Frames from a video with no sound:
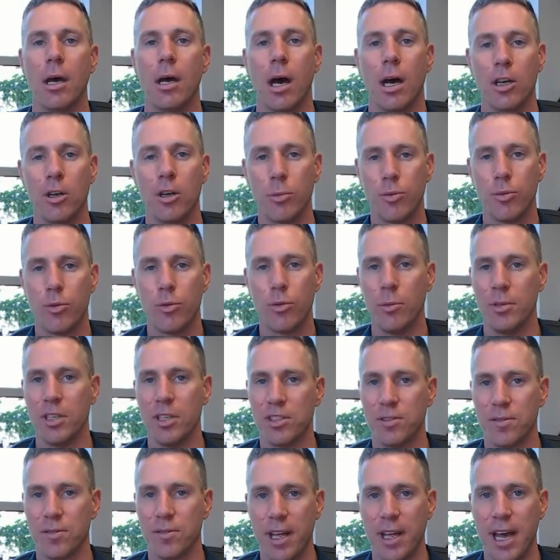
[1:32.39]
Unemployment
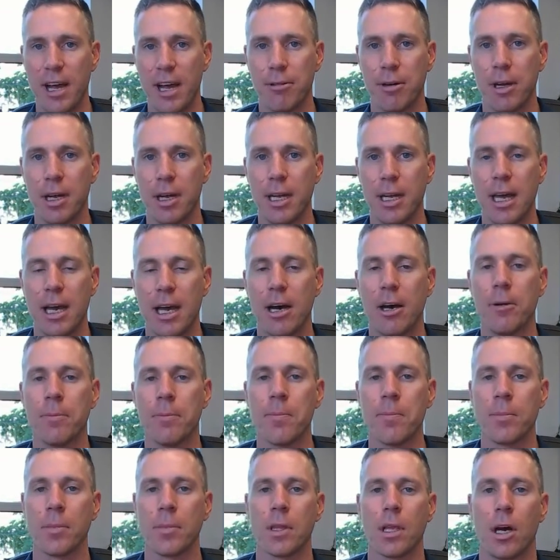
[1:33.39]
is flat right
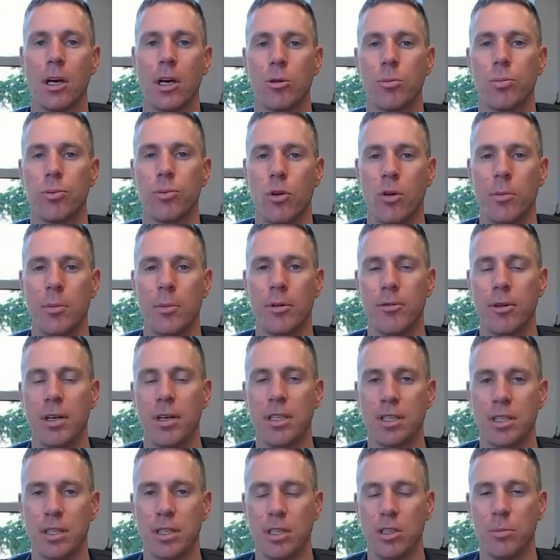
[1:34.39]
now. Unemployment
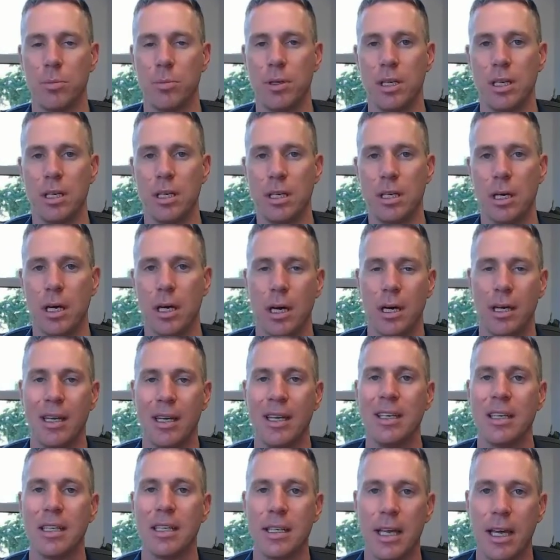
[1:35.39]
rate is going to be
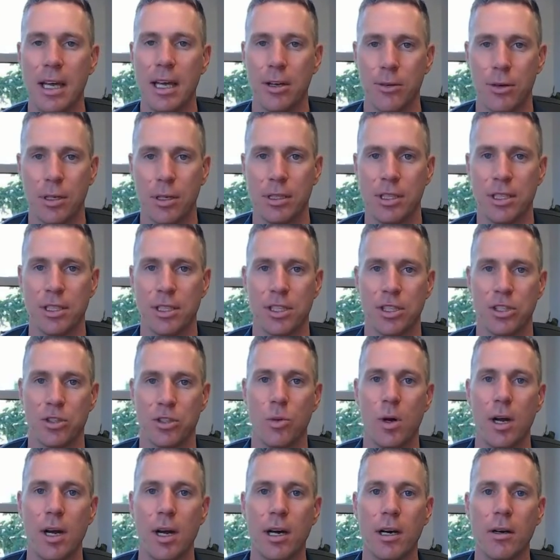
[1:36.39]
an indicator on this
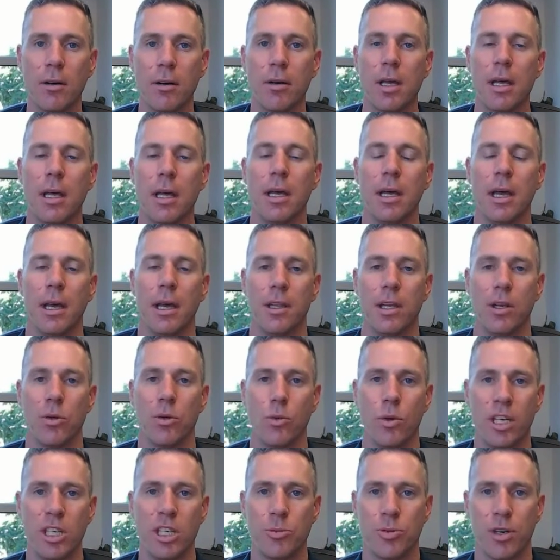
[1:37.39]
as well. And
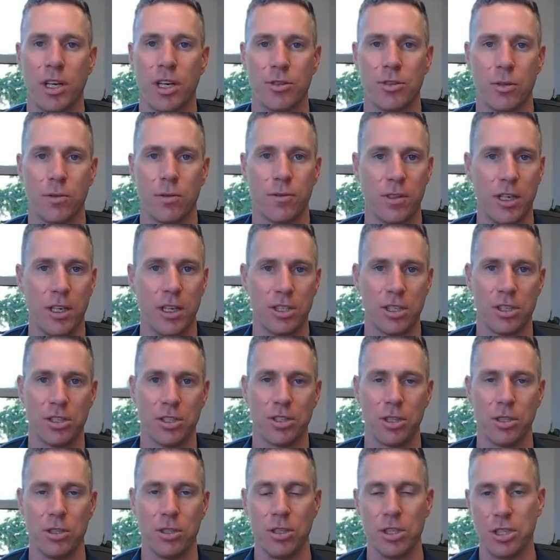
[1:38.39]
then wage pressure inflation.
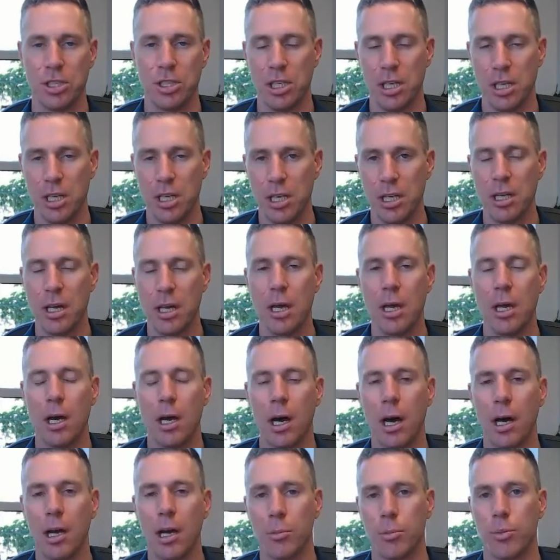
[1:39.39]
So you see
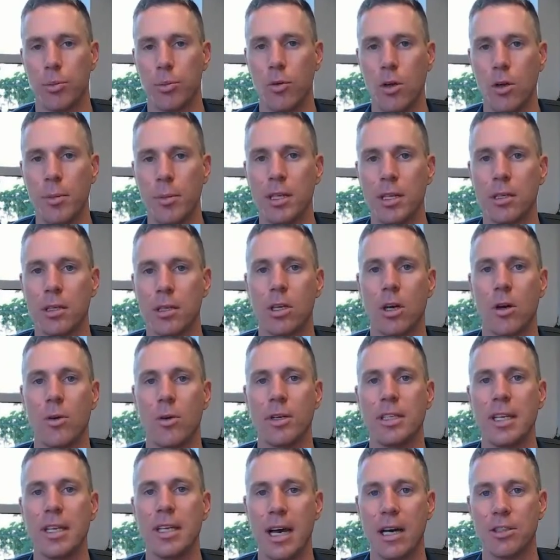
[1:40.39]
employment
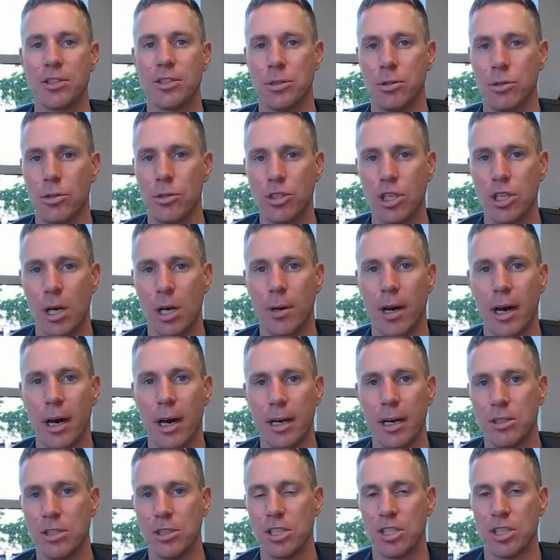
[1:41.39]
going down. So new job
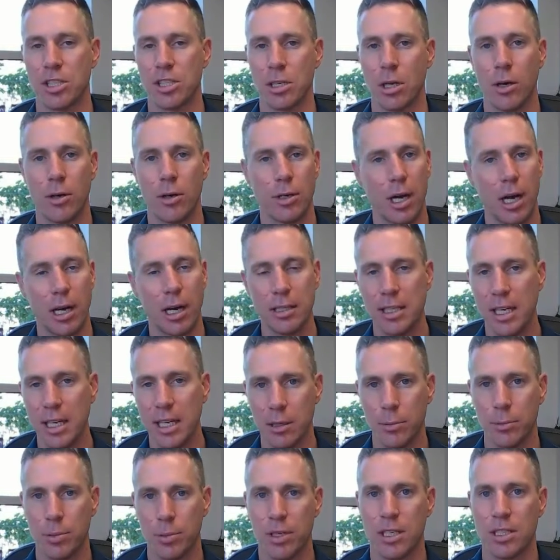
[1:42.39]
hires just are not
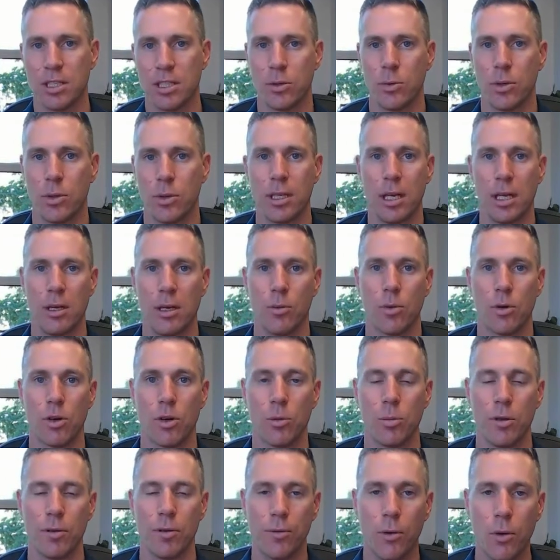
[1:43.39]
taking place the way they
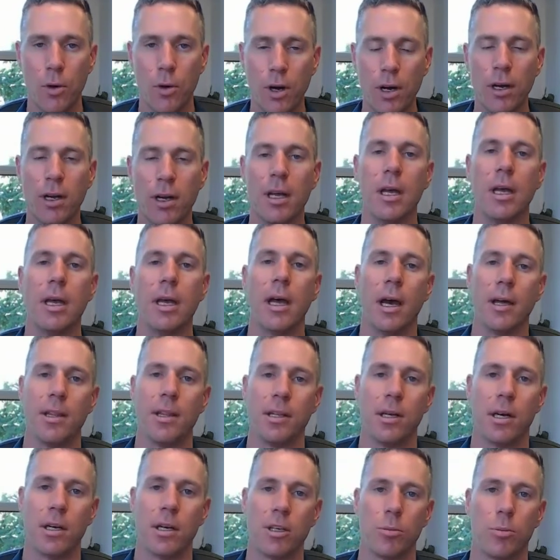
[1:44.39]
were before.
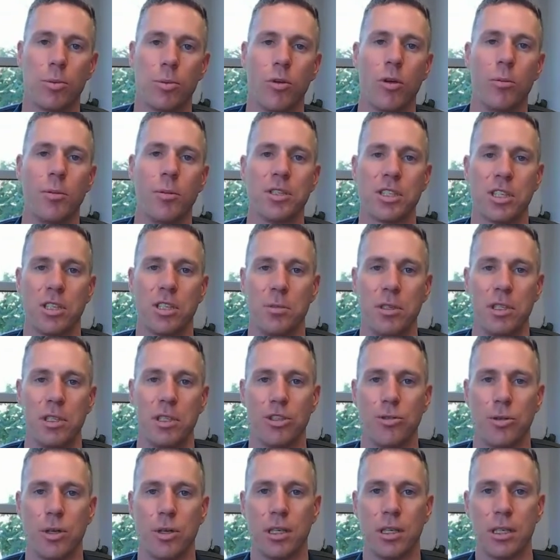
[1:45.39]
And then unemployment is going to be
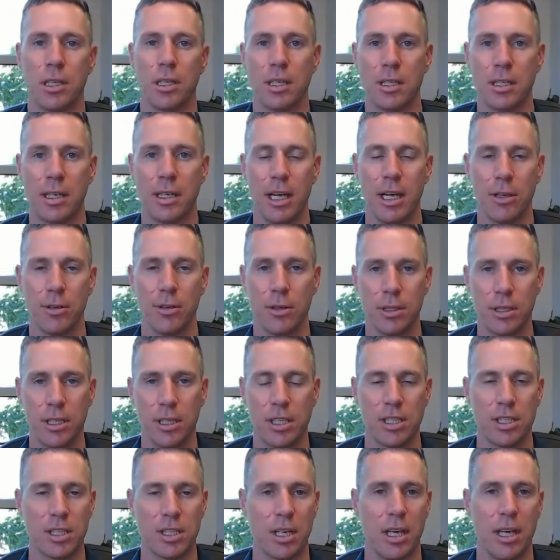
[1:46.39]
the trailing indicator in
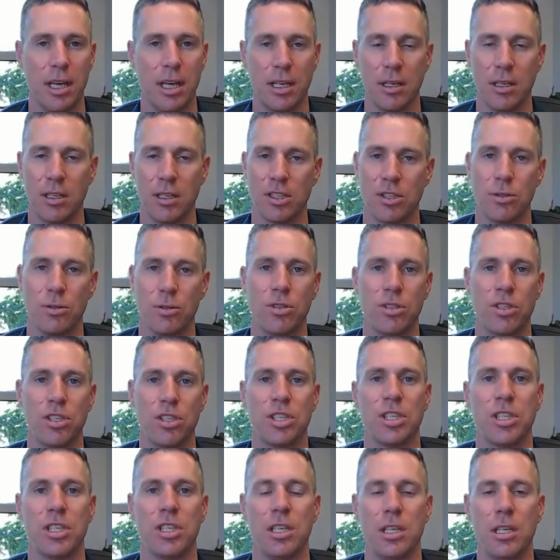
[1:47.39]
this. And as soon as you
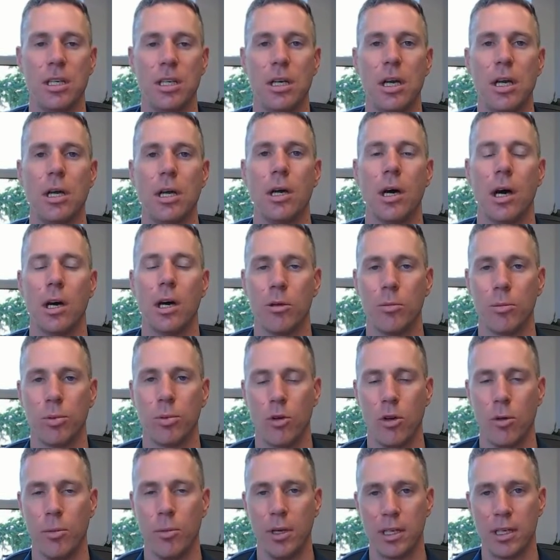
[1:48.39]
see
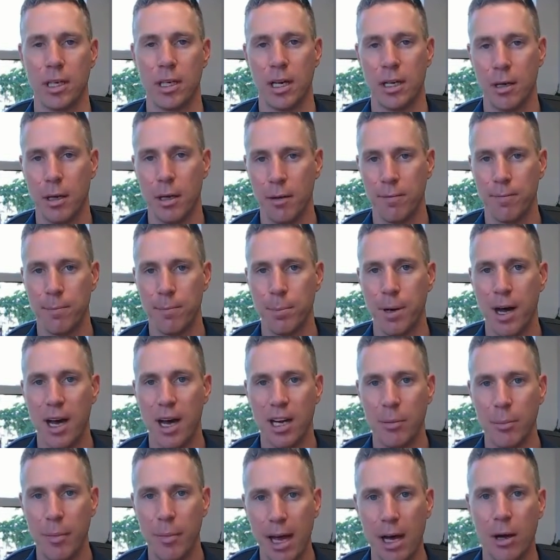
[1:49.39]
unemployment kind of
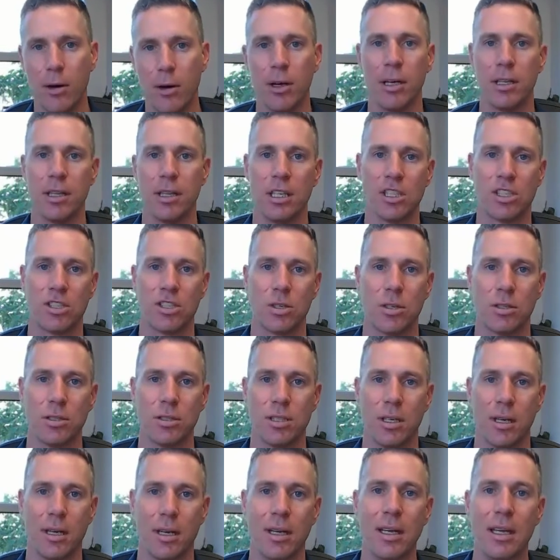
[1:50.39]
bottom out and then start
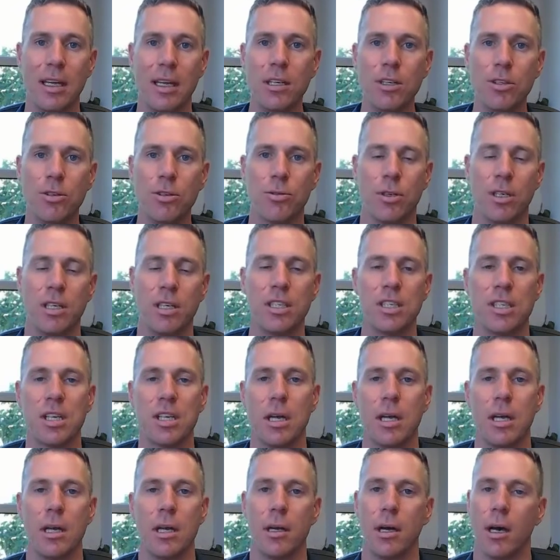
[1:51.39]
to increase,
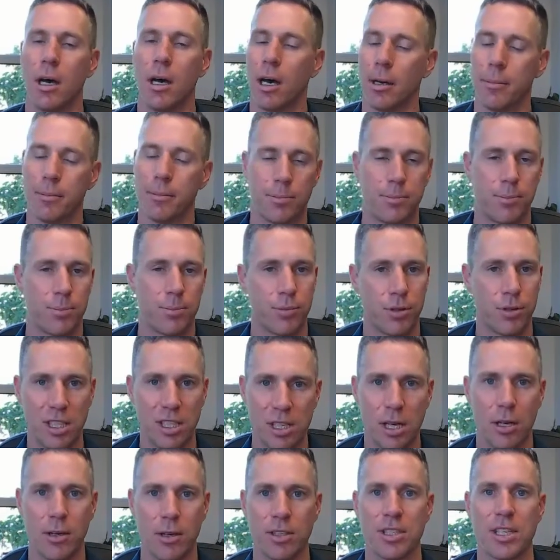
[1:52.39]
pretty
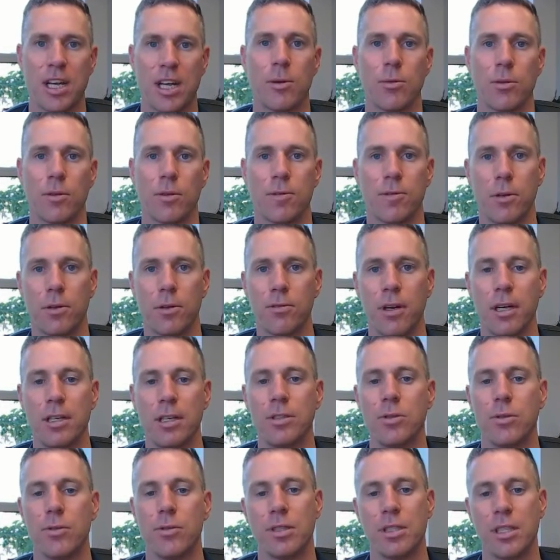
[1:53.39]
solid sign we're floating
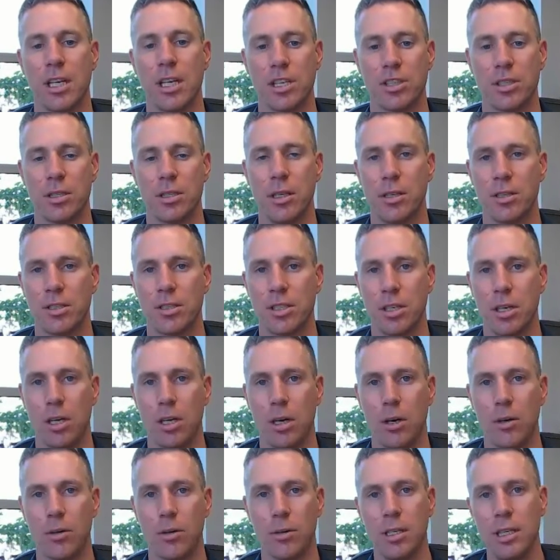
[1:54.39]
right into a recession there.
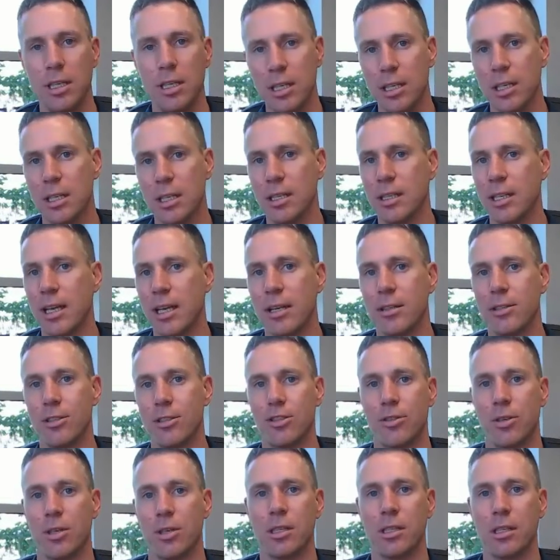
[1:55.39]
So leading
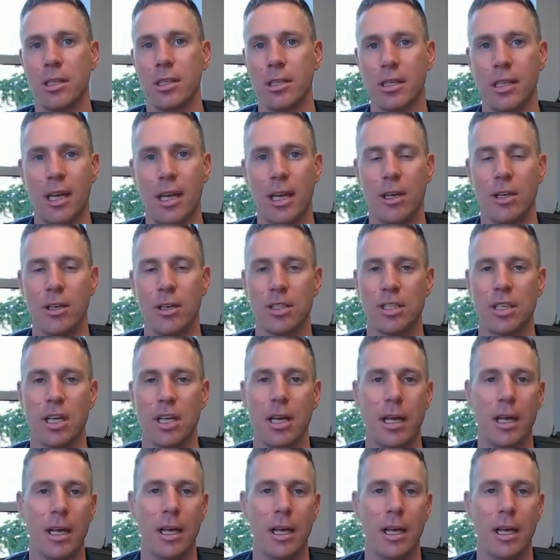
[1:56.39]
indicators, trailing indicators,